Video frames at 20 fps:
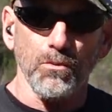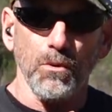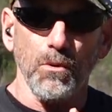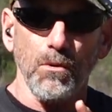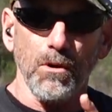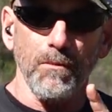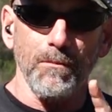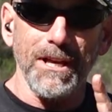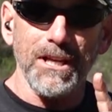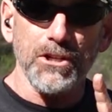we
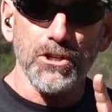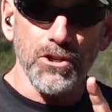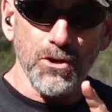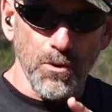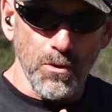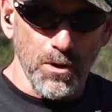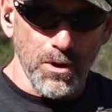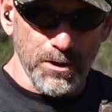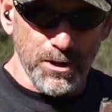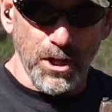want to make
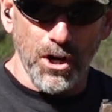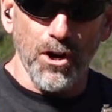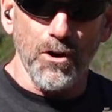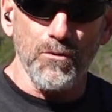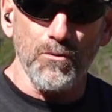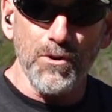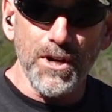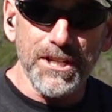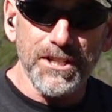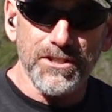sure that our
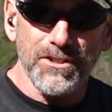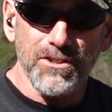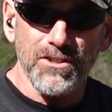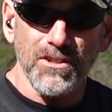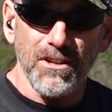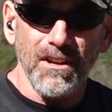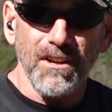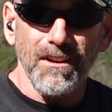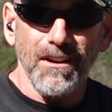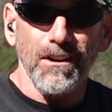
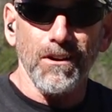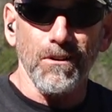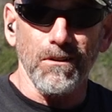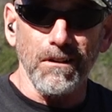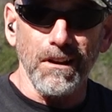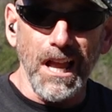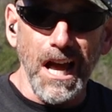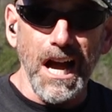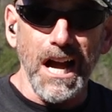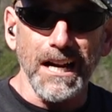wrists are
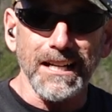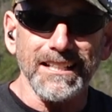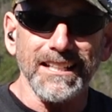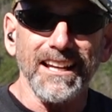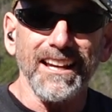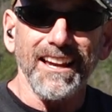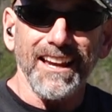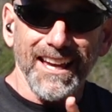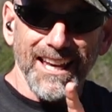locked,